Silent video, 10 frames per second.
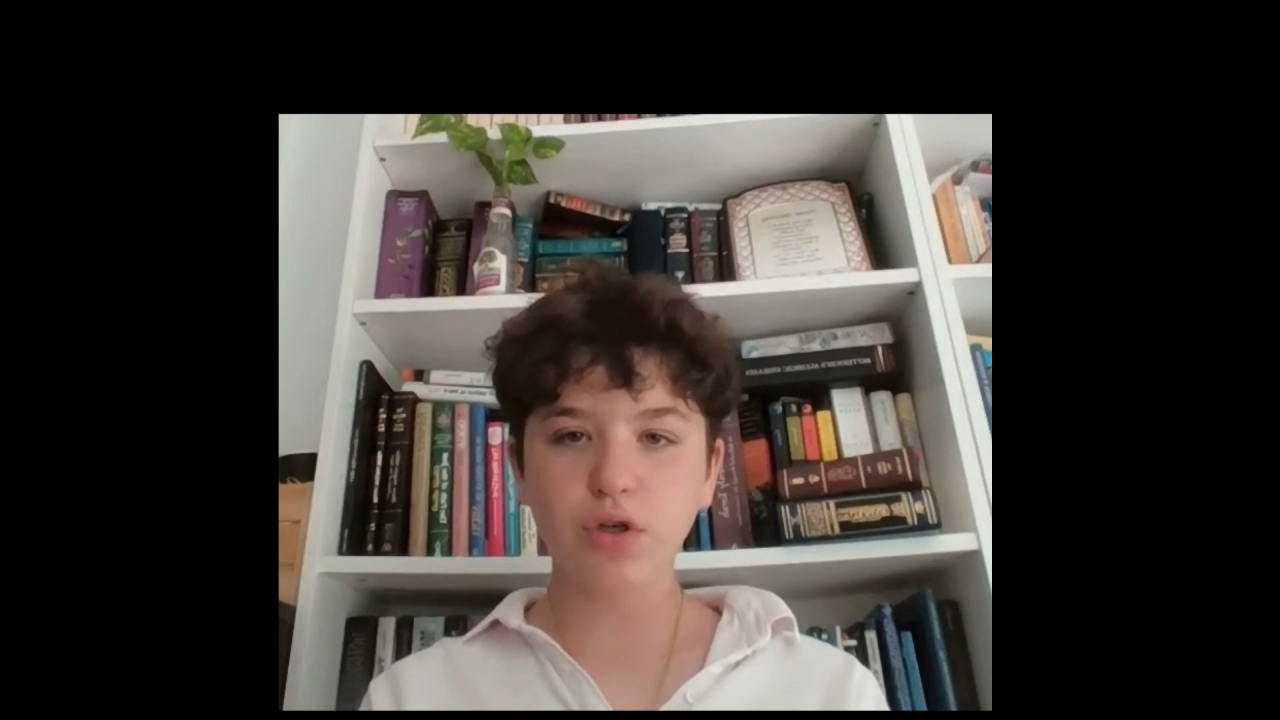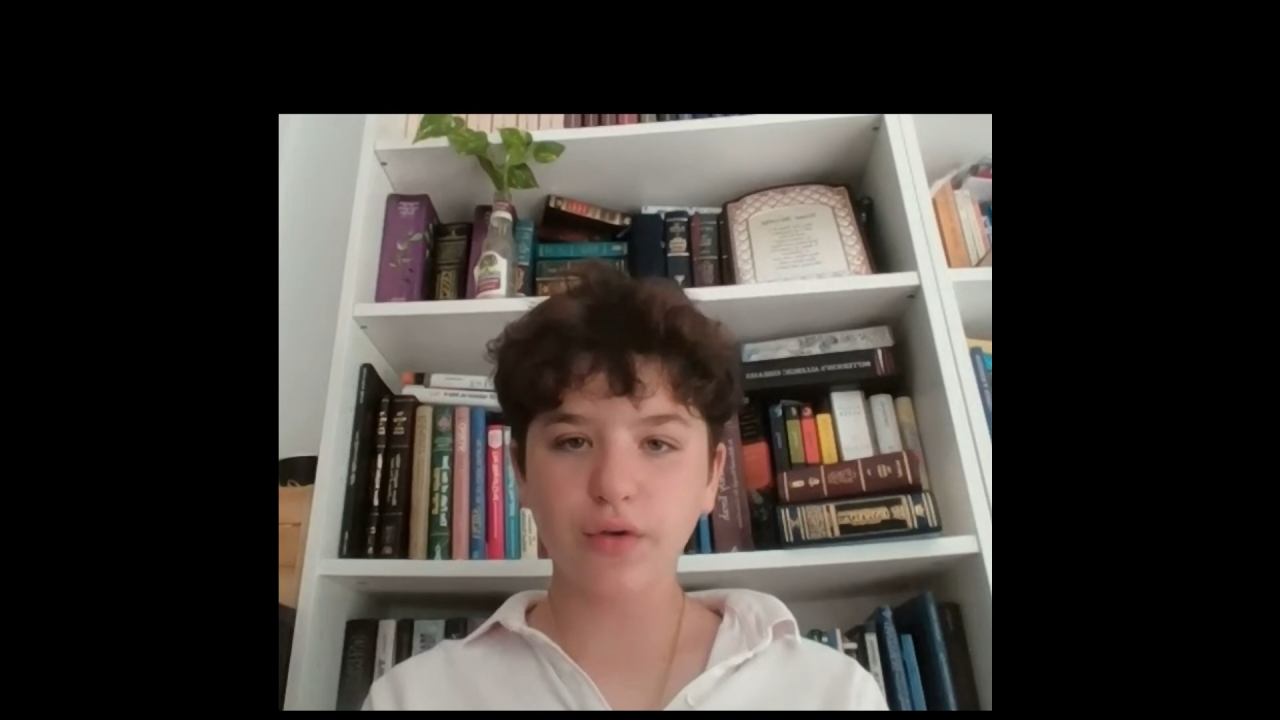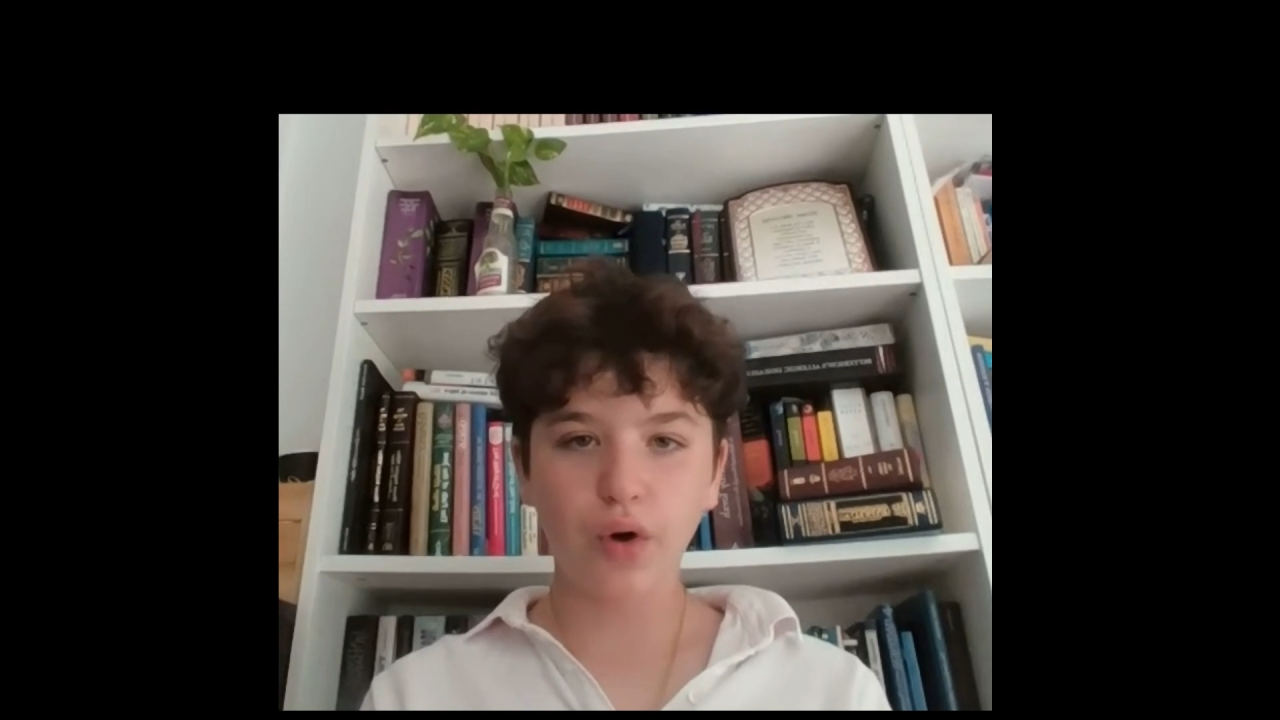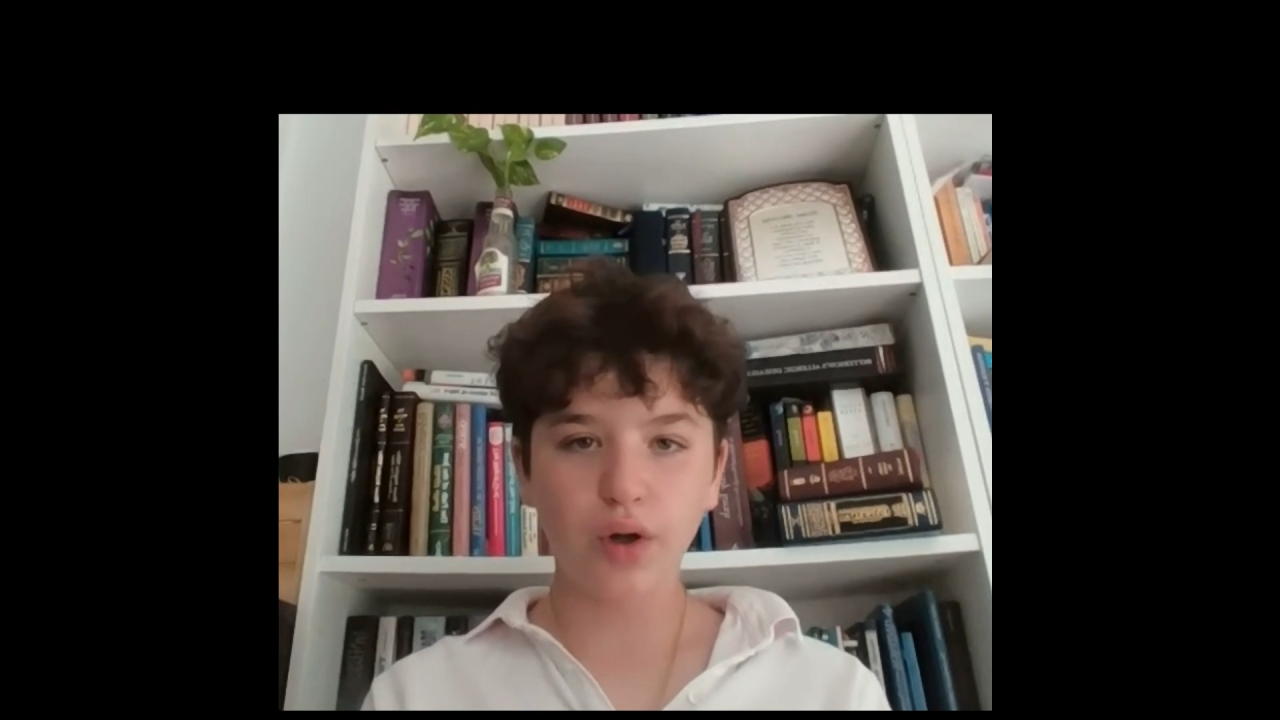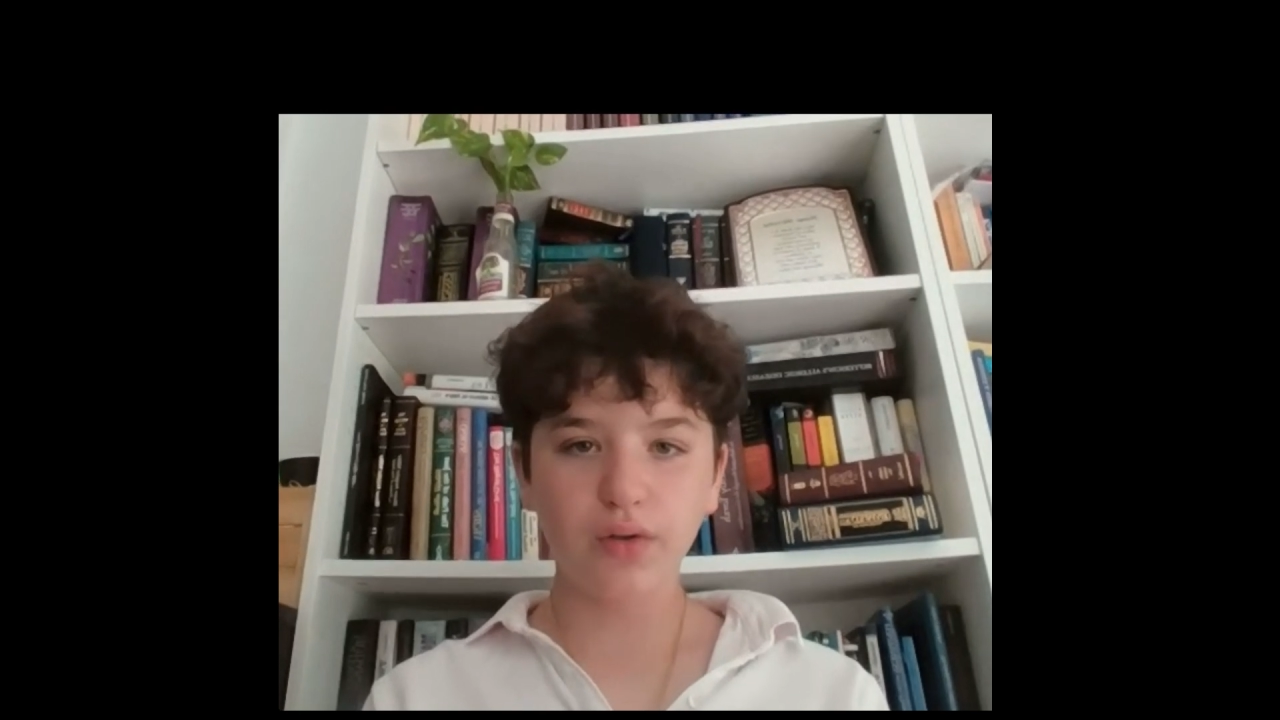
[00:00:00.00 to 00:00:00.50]

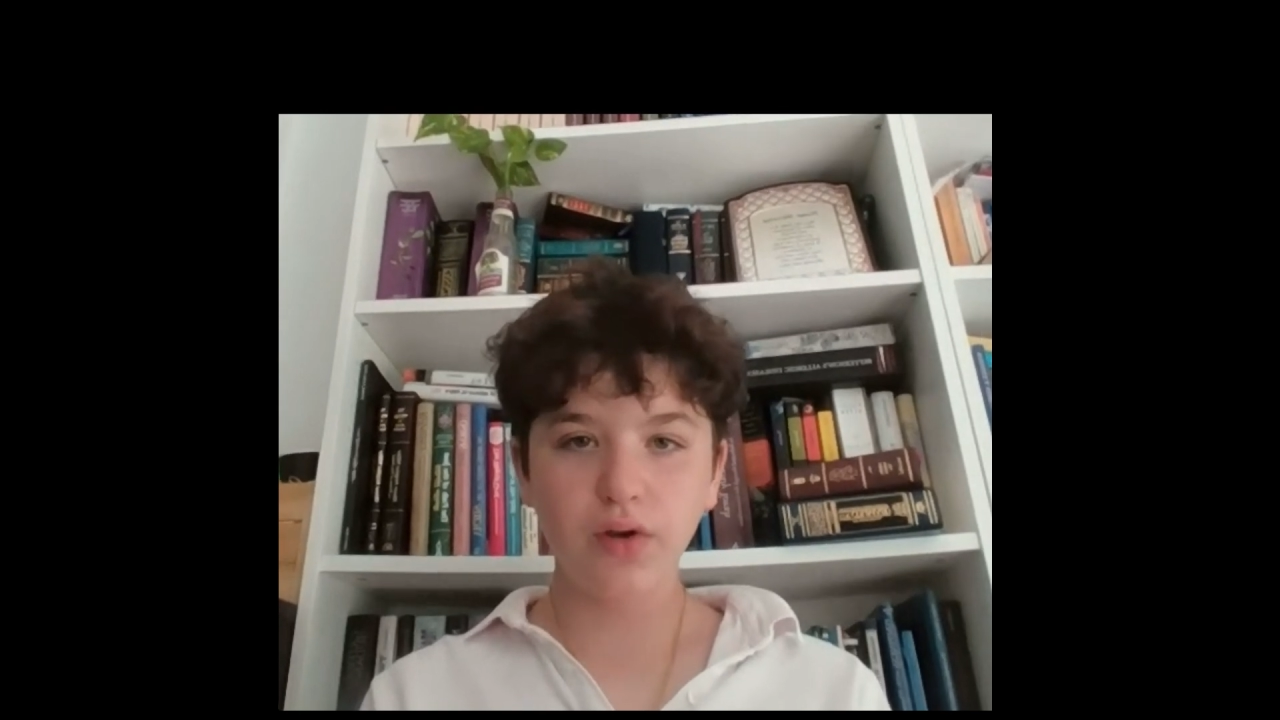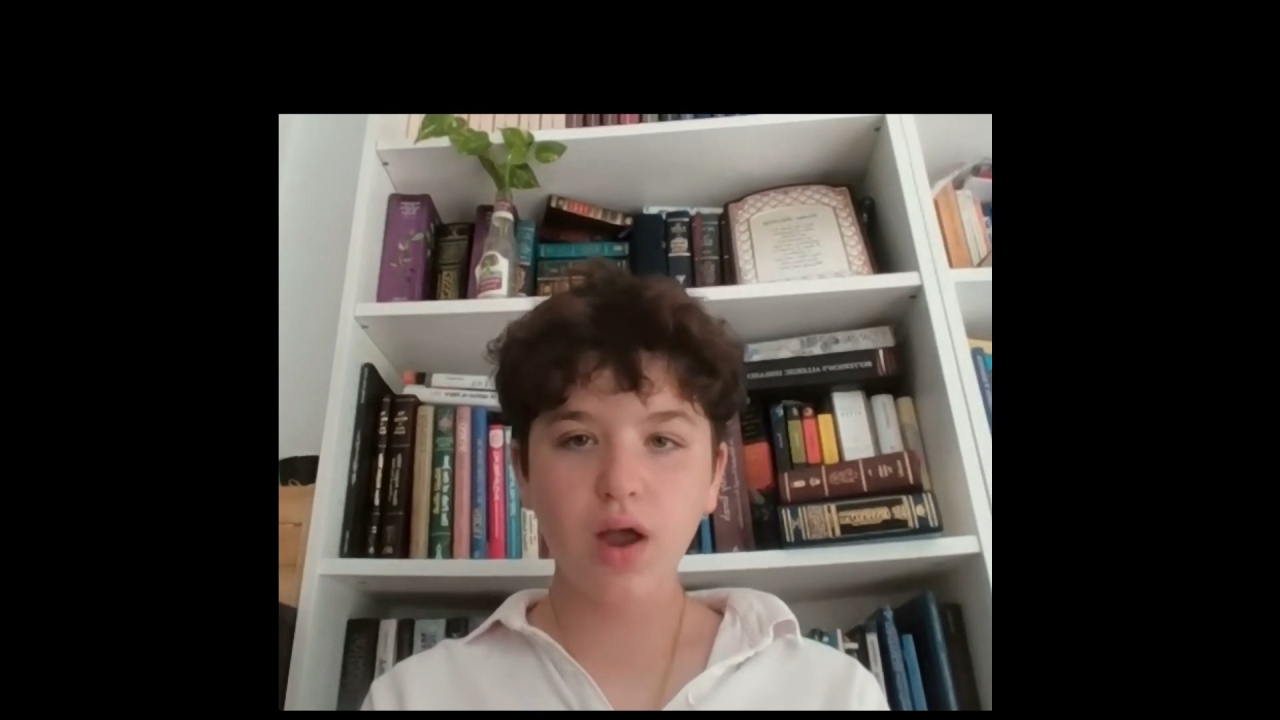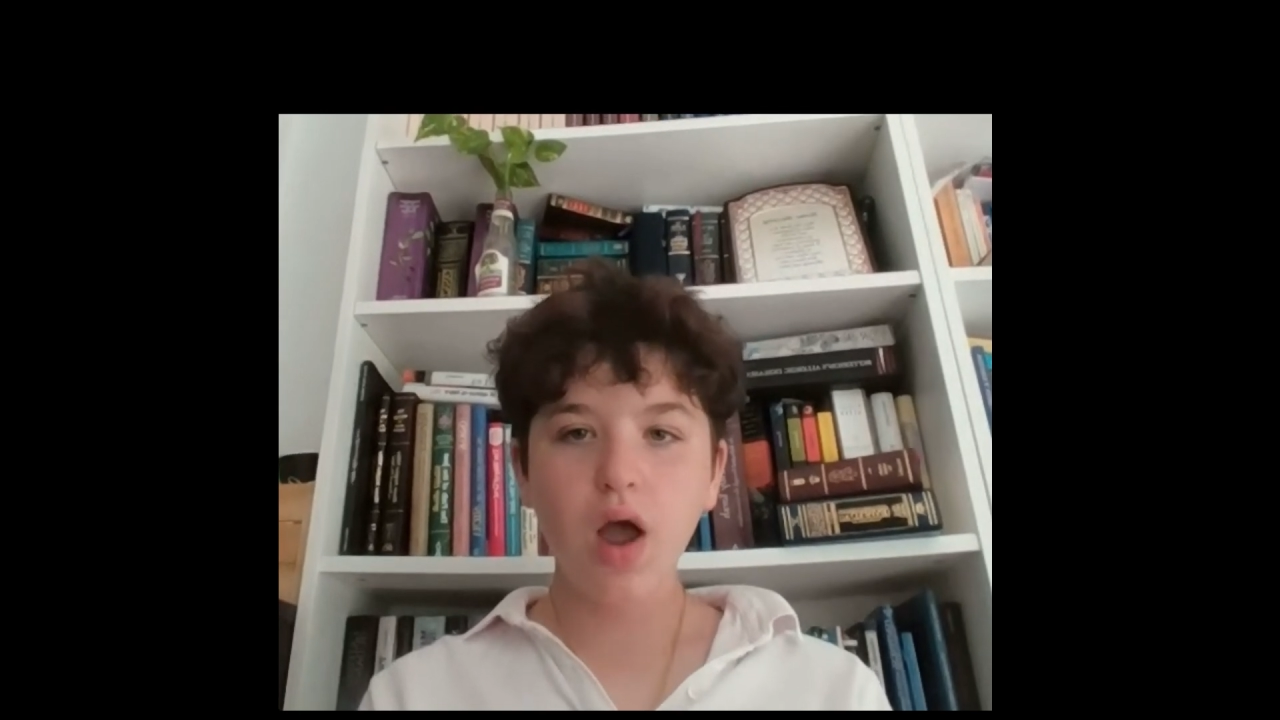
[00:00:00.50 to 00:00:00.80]
Shavuot.